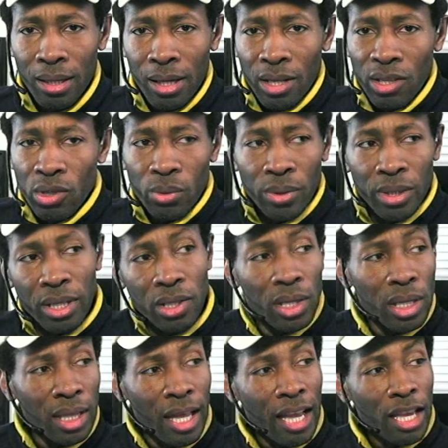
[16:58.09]
So it
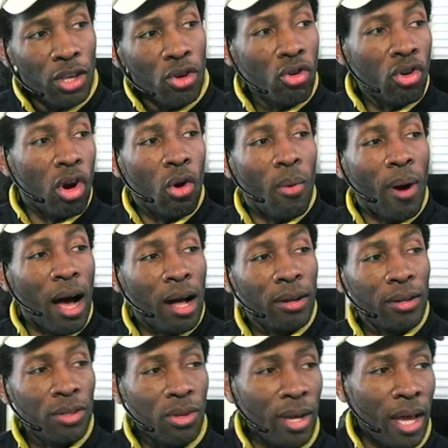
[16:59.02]
isn't like you go
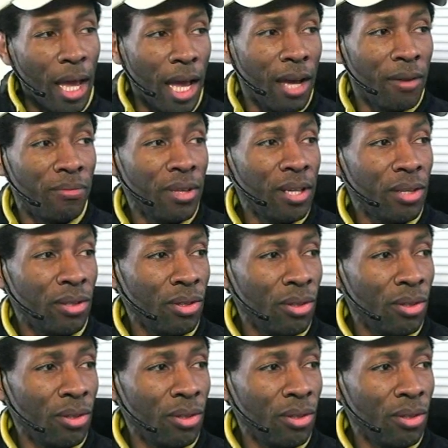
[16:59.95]
out and you have these,